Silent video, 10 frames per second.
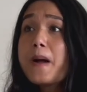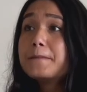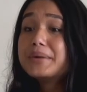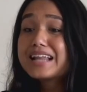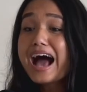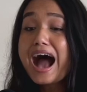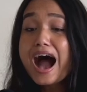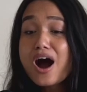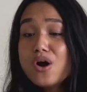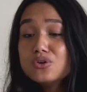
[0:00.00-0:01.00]
But
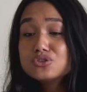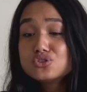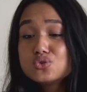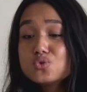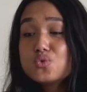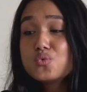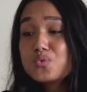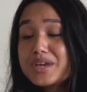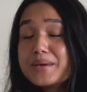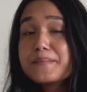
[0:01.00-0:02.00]
how do
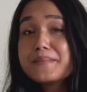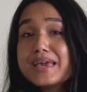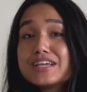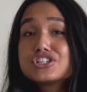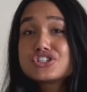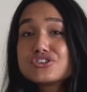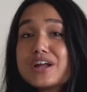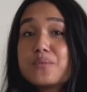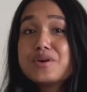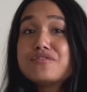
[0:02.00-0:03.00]
we make sure
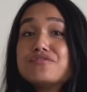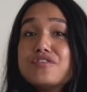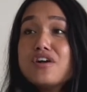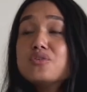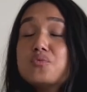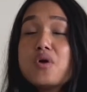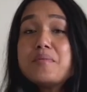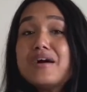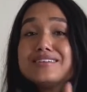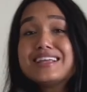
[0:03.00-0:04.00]
that we follow
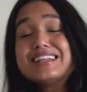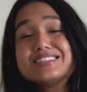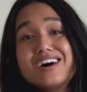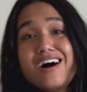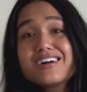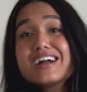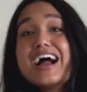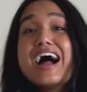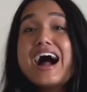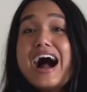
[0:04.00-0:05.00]
up on that talk?
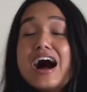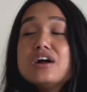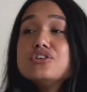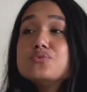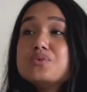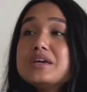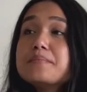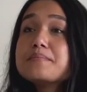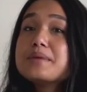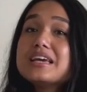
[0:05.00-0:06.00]
How do we
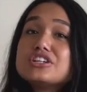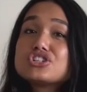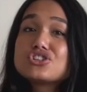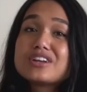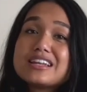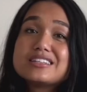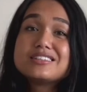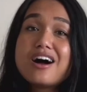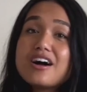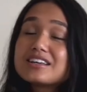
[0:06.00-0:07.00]
make sure that the
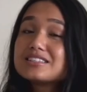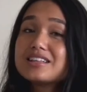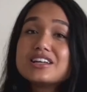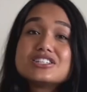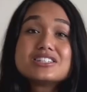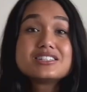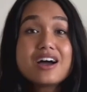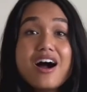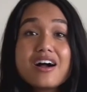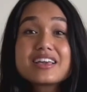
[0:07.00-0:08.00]
talk is not just
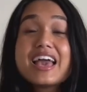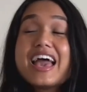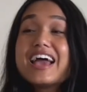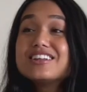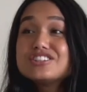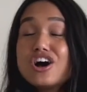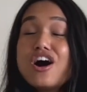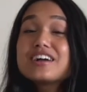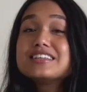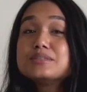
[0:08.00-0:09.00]
talk and the
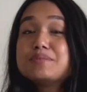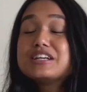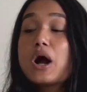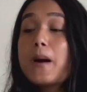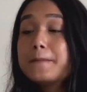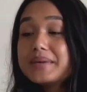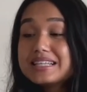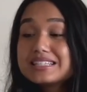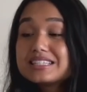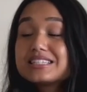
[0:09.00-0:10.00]
talk is
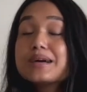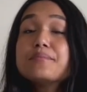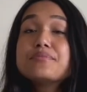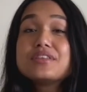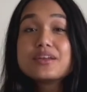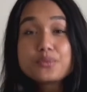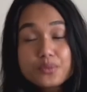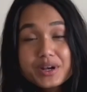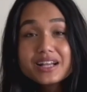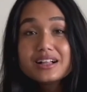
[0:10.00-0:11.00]
becoming something
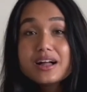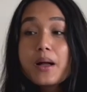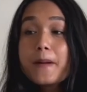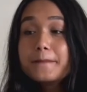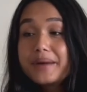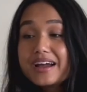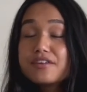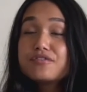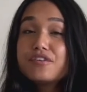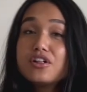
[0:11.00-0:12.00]
real by
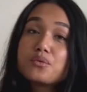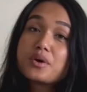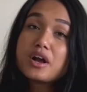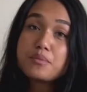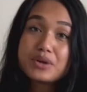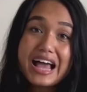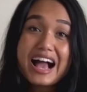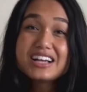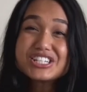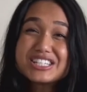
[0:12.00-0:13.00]
following up with
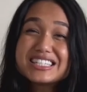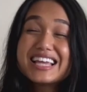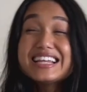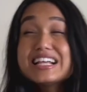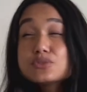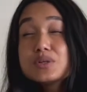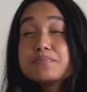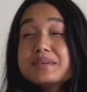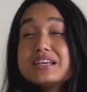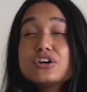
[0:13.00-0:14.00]
actions? And that's what
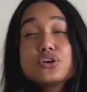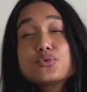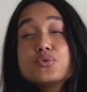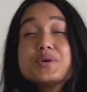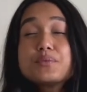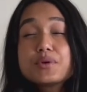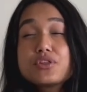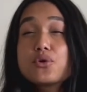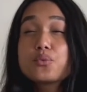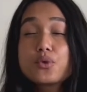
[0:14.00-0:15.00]
being congruent with
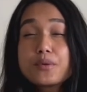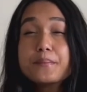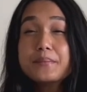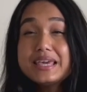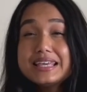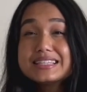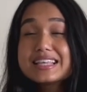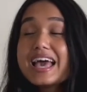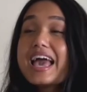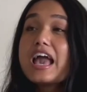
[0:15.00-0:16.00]
our word means.
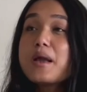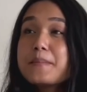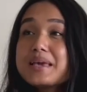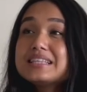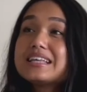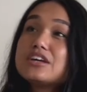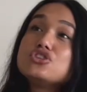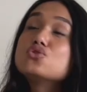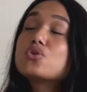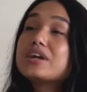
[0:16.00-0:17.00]
It means
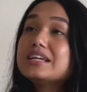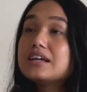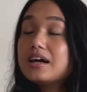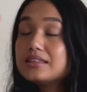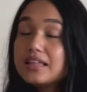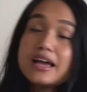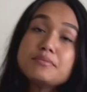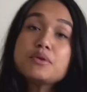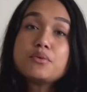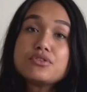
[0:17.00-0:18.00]
that you're in
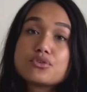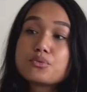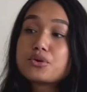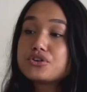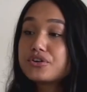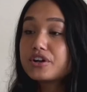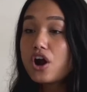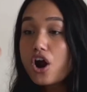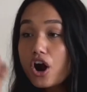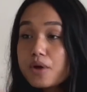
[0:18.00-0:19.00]
alignment with your word. You're in
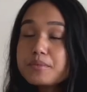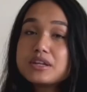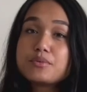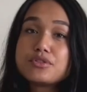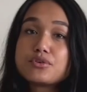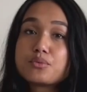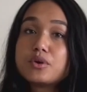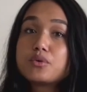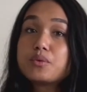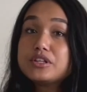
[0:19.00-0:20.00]
harmony with your
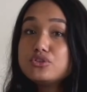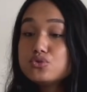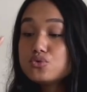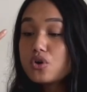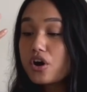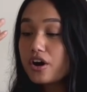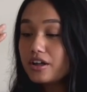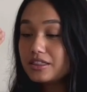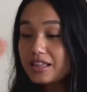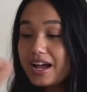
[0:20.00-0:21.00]
word. When you are
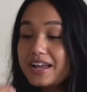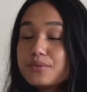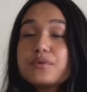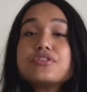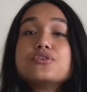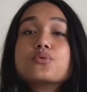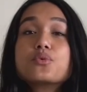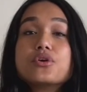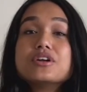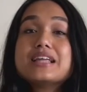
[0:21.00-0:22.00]
aligned with your
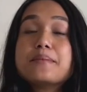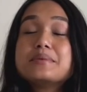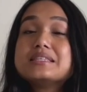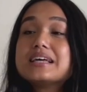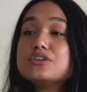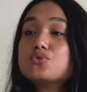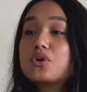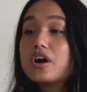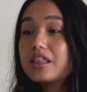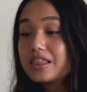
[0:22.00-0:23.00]
word, that means that
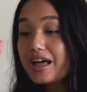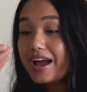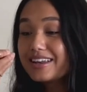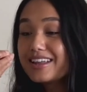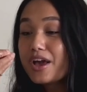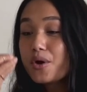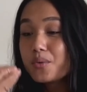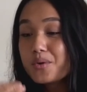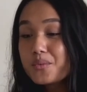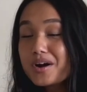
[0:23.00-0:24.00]
you're aligned
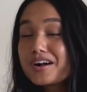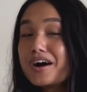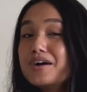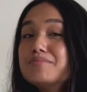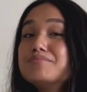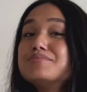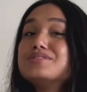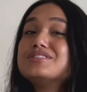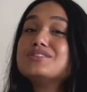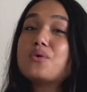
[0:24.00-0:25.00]
with what
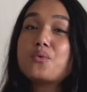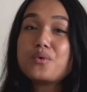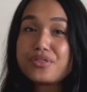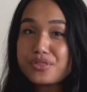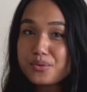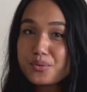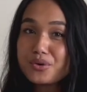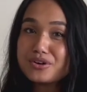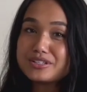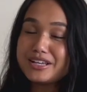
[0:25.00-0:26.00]
comes with the
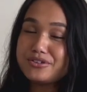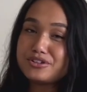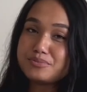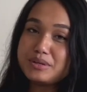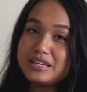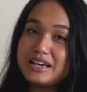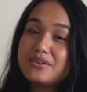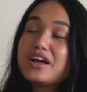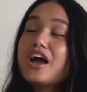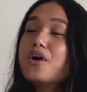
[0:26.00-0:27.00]
words that you're speaking
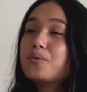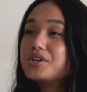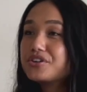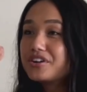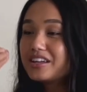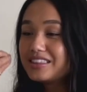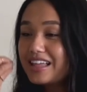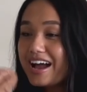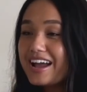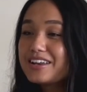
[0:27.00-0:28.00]
out. When you're
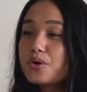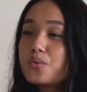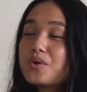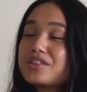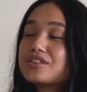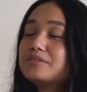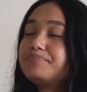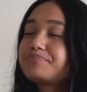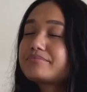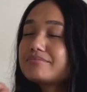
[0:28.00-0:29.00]
aligned with
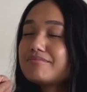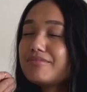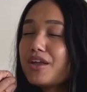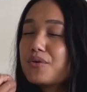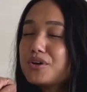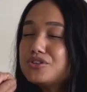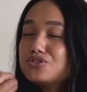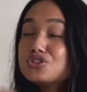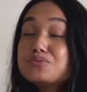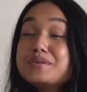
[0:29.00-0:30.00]
what you
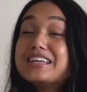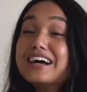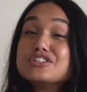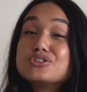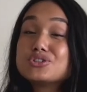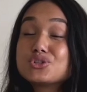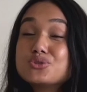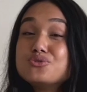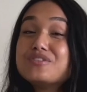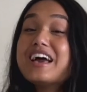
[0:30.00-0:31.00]
speak as your
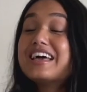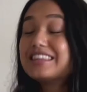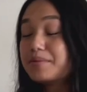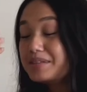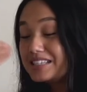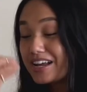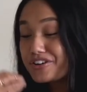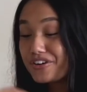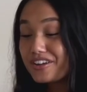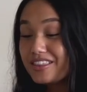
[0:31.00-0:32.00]
truth, that means that
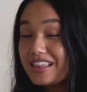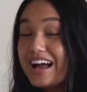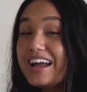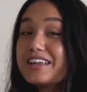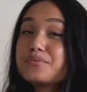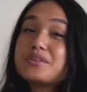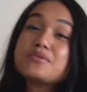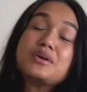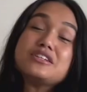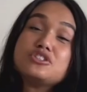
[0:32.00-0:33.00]
you're aligned with
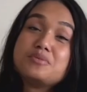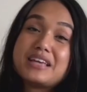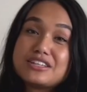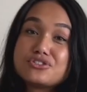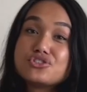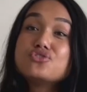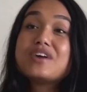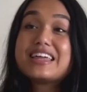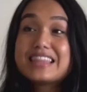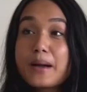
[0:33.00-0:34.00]
what you speak as your truth.
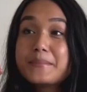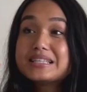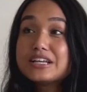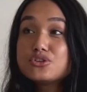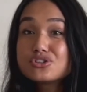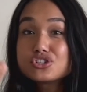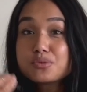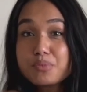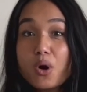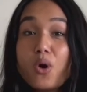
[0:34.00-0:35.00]
And that means that you're
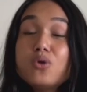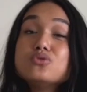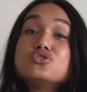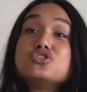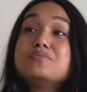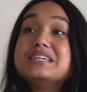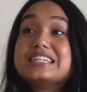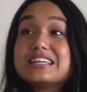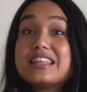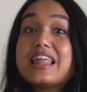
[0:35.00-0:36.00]
supposed to be
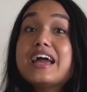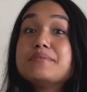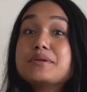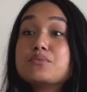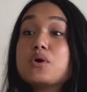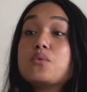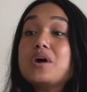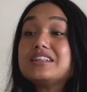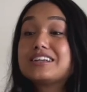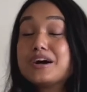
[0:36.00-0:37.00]
in alignment with
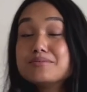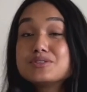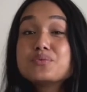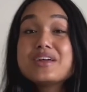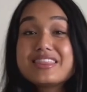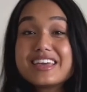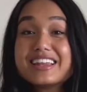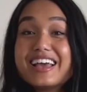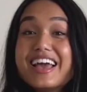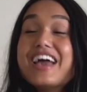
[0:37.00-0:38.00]
what comes with it.